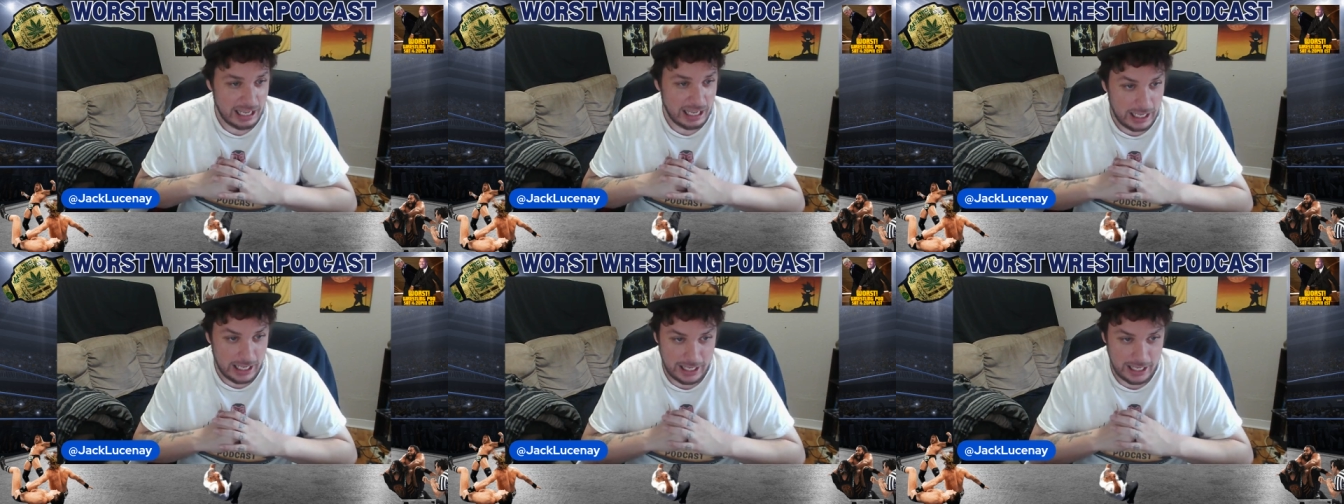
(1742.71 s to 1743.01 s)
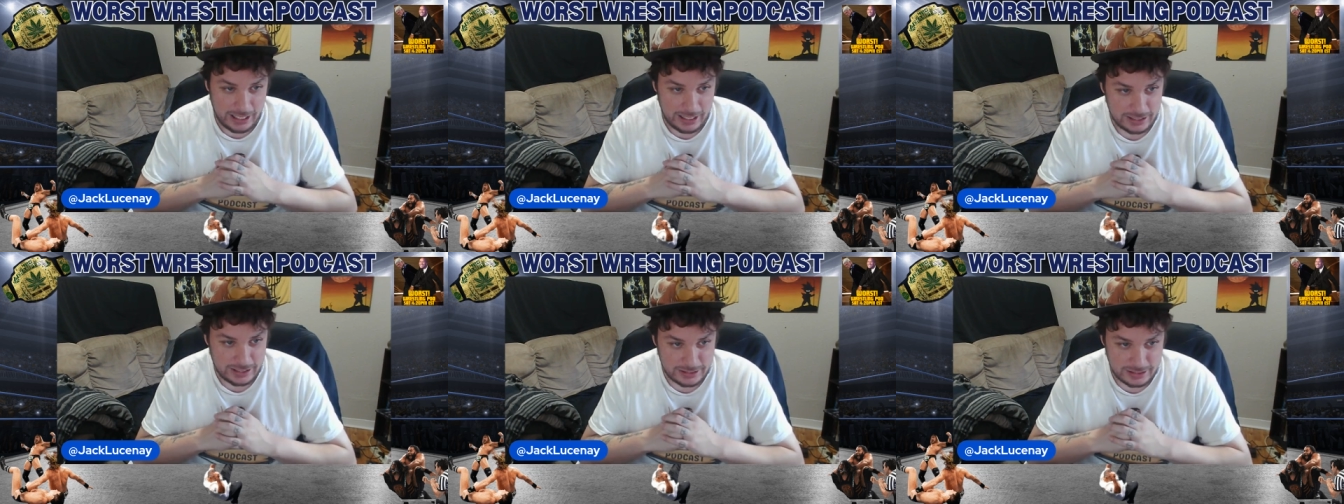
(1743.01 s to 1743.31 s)

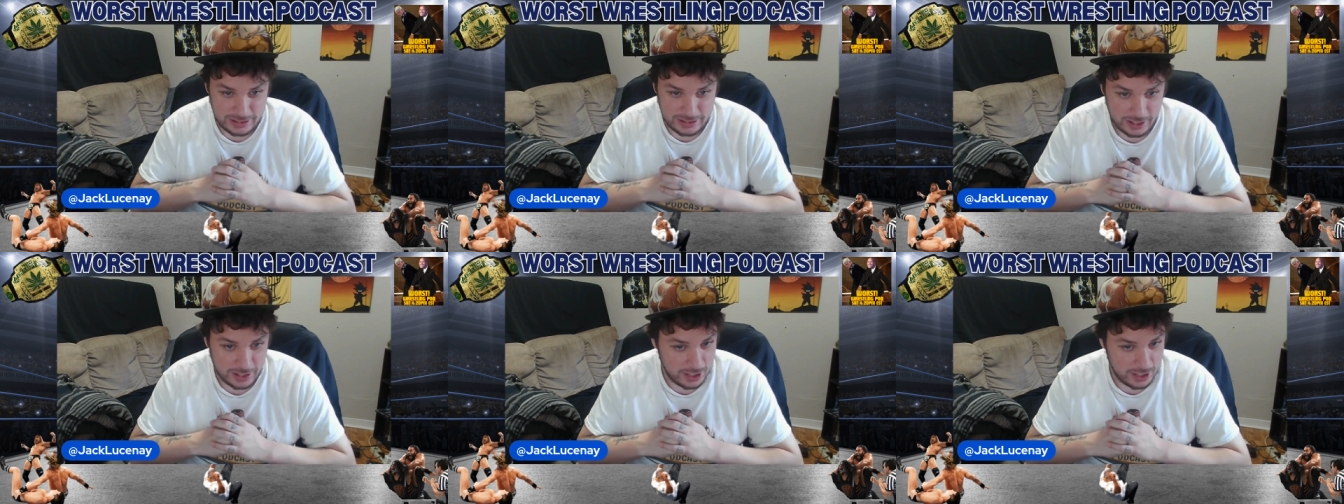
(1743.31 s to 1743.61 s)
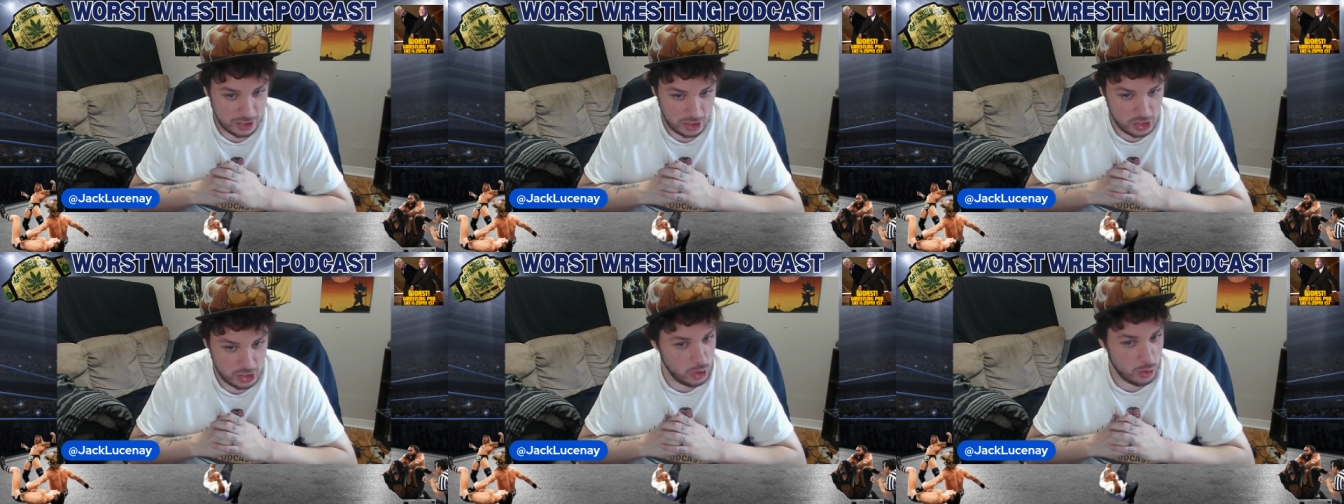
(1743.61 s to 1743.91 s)
is
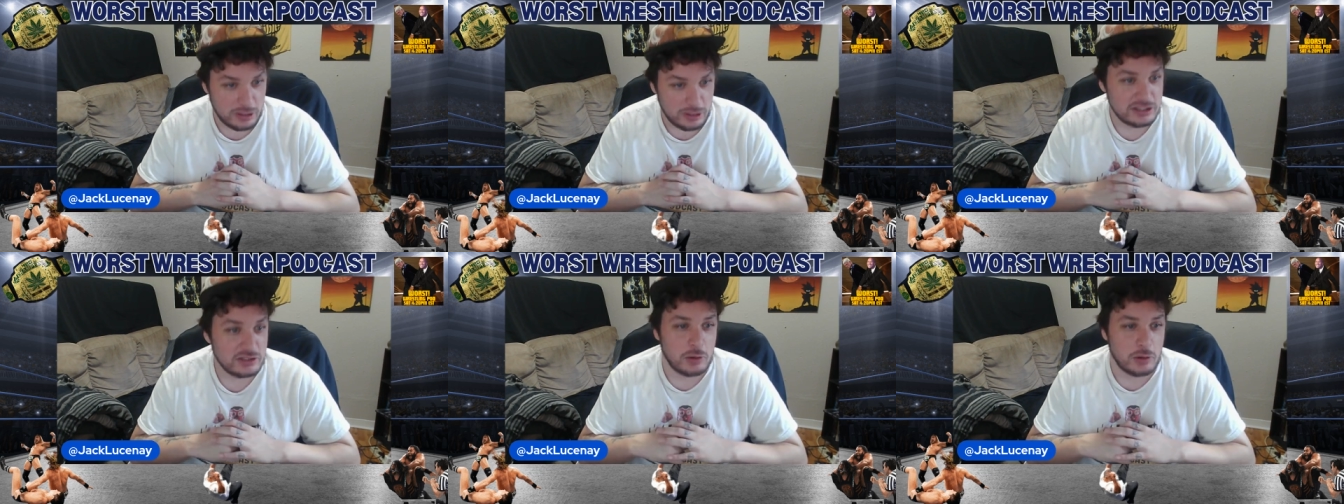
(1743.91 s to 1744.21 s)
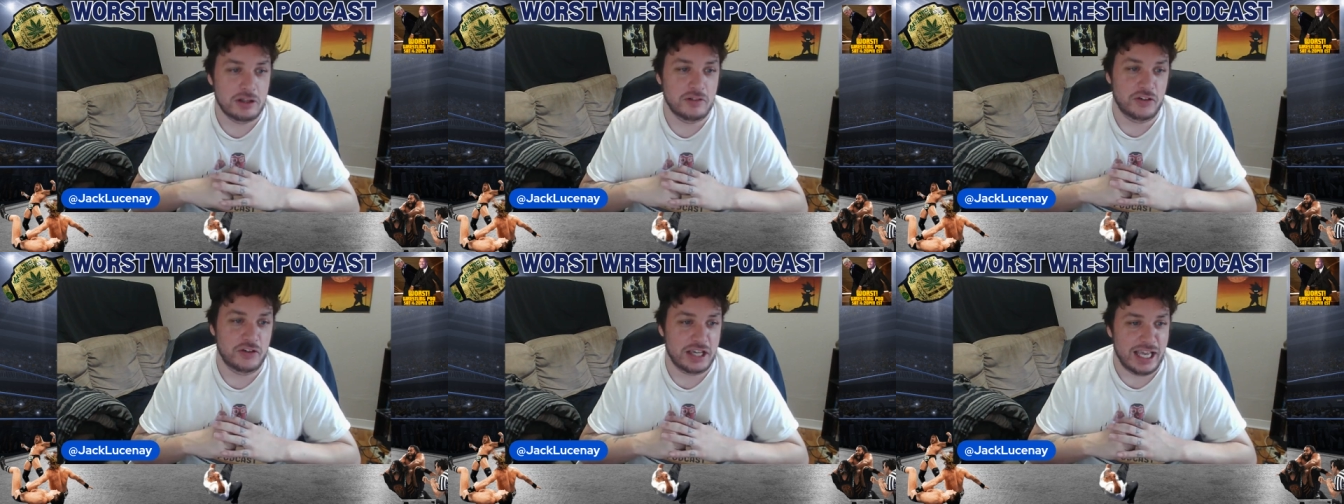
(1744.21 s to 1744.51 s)
no
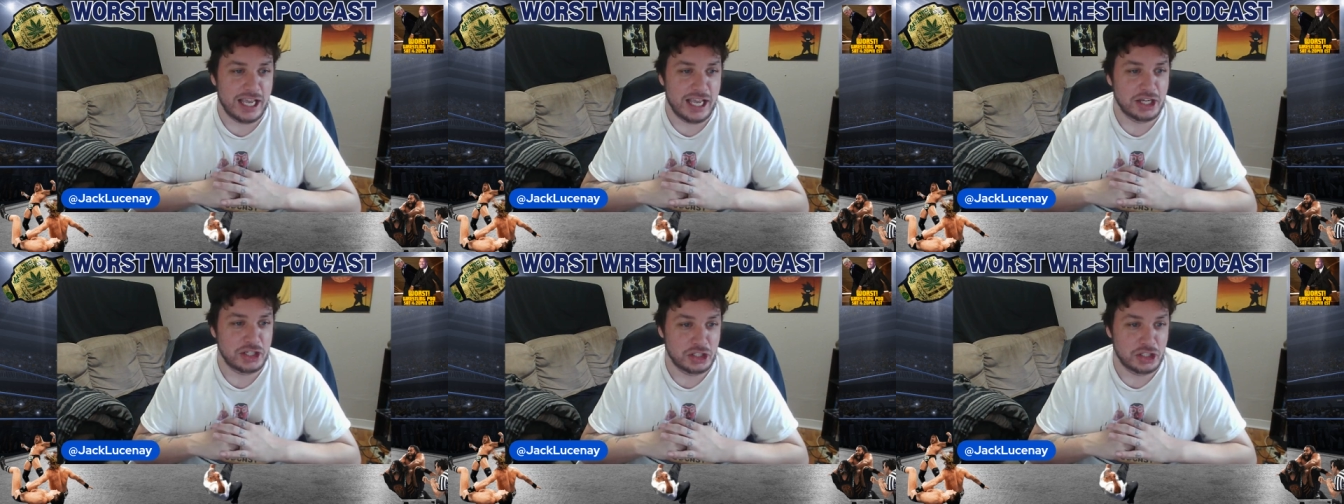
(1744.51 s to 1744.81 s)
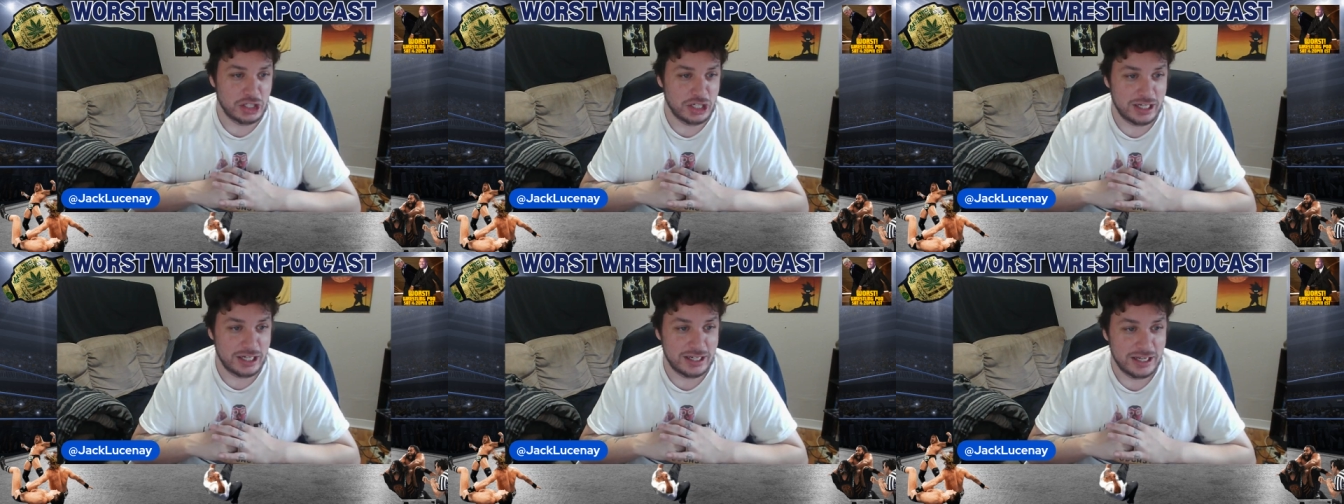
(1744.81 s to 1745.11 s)

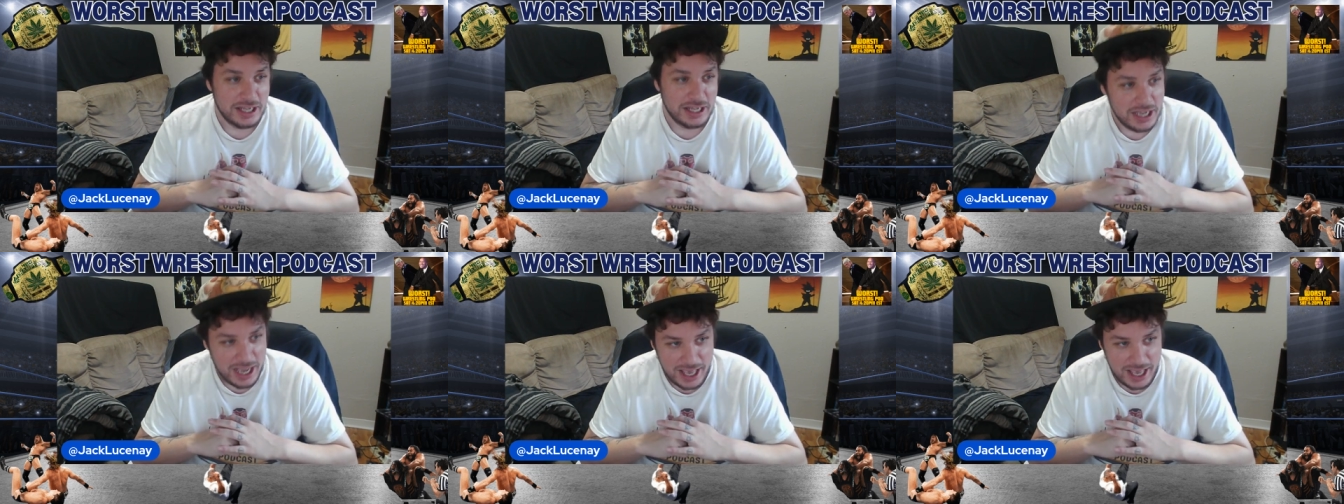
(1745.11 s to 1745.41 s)
disqualification,